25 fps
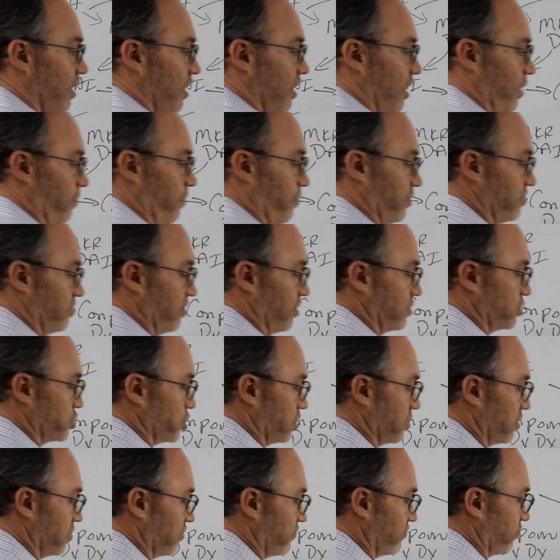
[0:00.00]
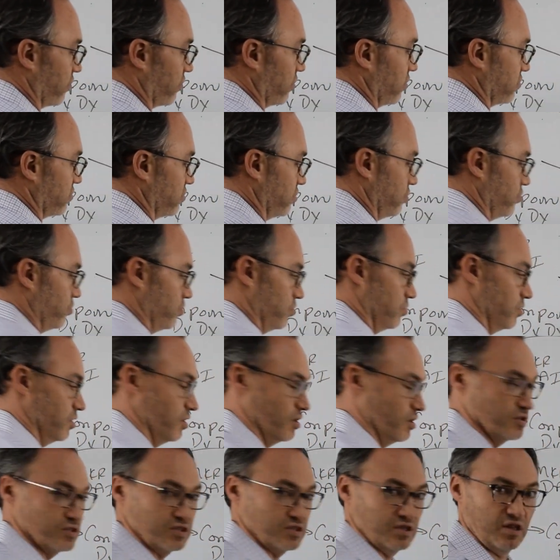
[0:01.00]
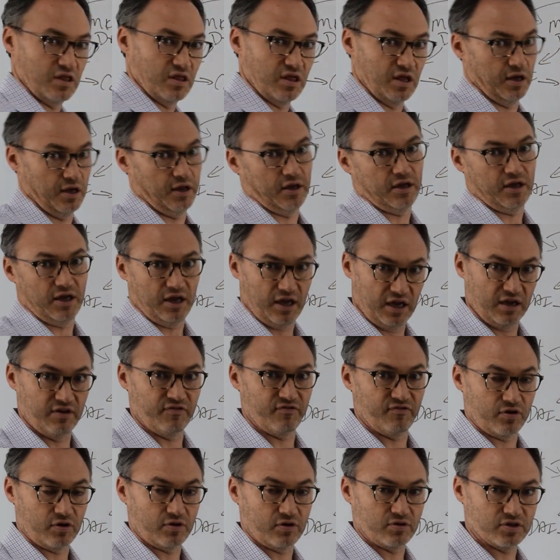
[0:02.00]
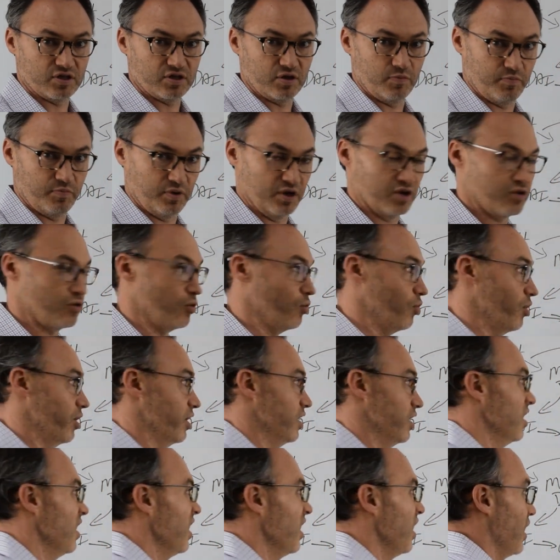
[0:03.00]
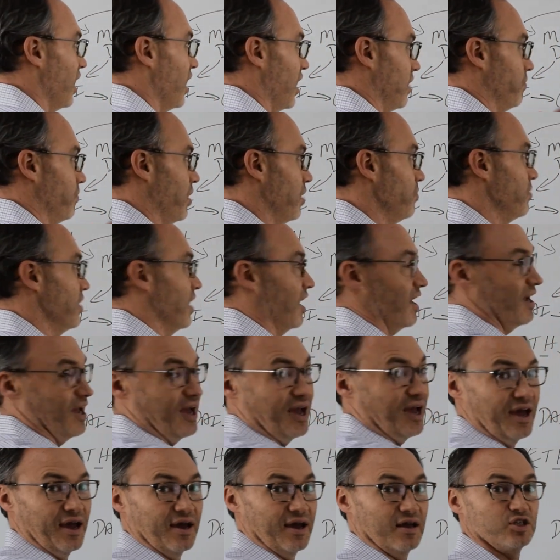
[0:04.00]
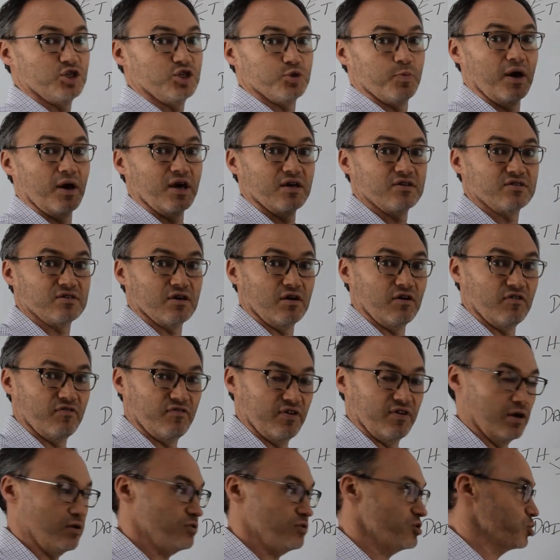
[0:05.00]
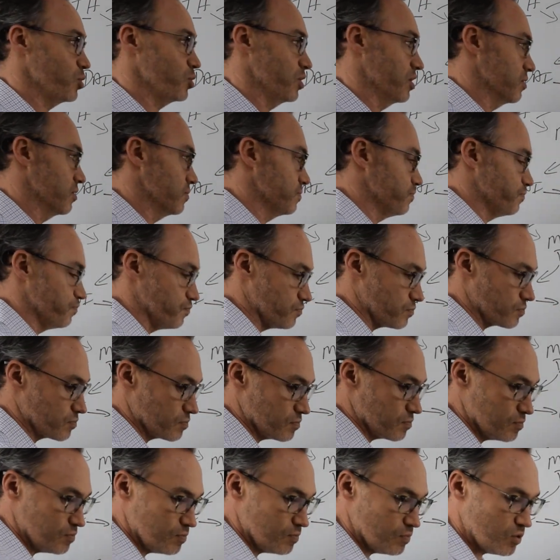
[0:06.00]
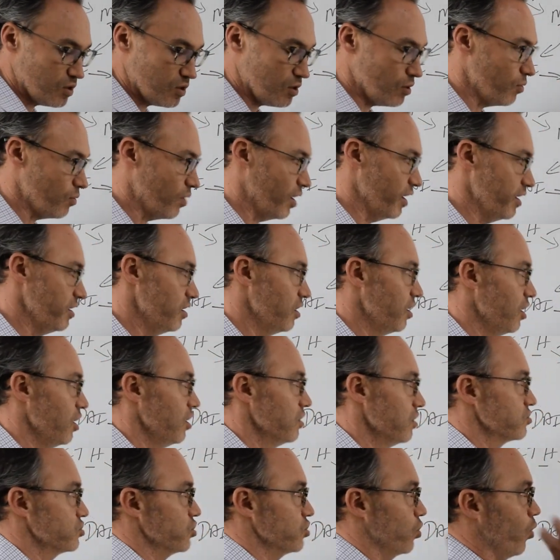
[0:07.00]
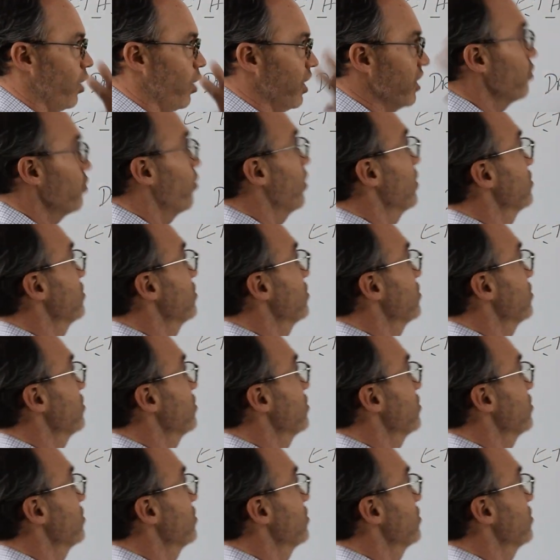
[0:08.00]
and potentially converted to synthetic inverse Bitcoin, and maybe I hedge myself elsewhere, right? So why do I